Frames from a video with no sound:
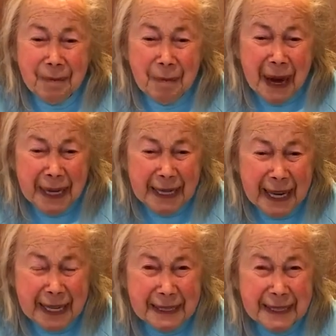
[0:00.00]
in my
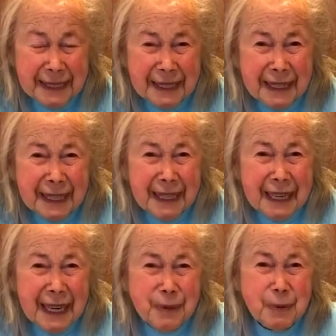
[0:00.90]
case,
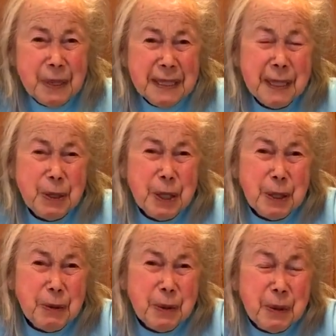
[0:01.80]
it was the
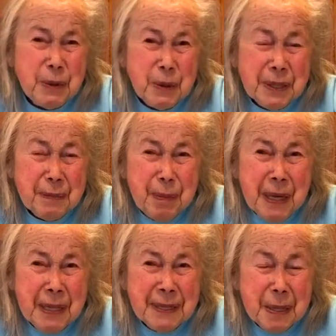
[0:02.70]
children
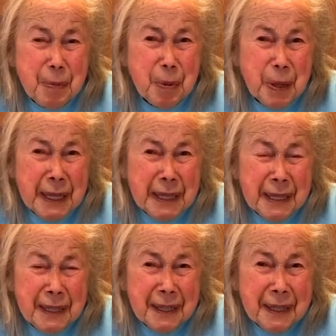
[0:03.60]
being
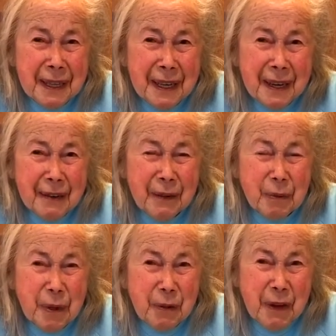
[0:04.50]
separated
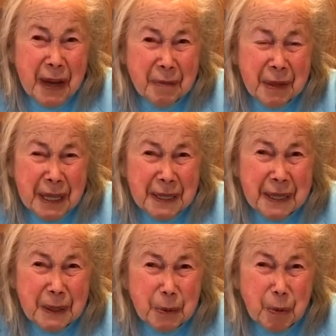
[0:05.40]
from their
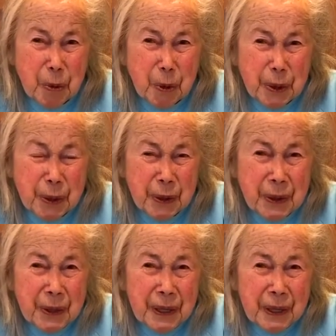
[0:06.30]
families at the border
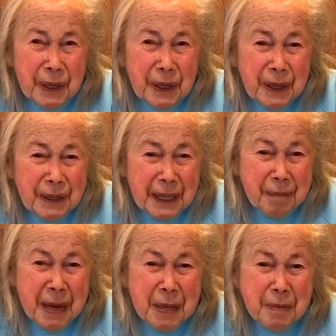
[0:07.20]

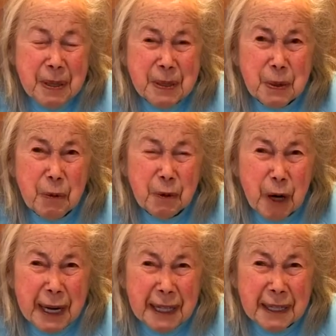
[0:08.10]
that made me so
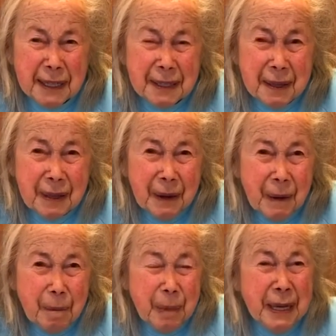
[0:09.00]
frightened.
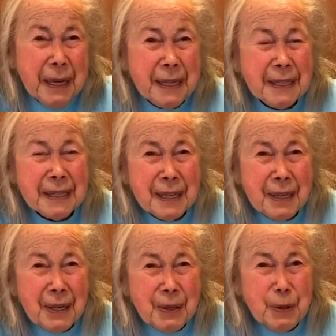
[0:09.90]
Because
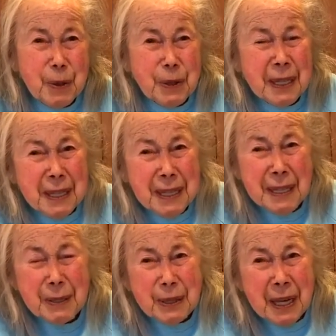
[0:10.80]
during the
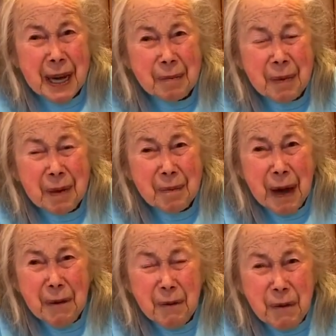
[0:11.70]
Hitler time,
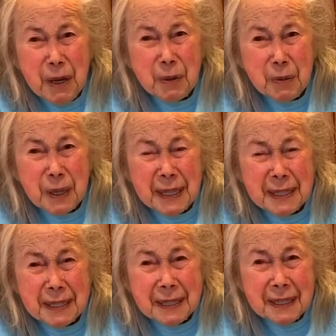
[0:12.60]
my fear
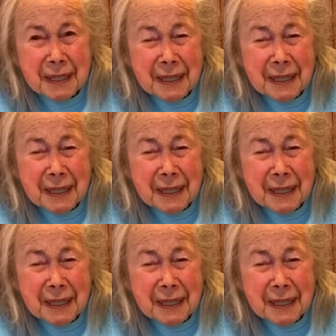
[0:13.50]
was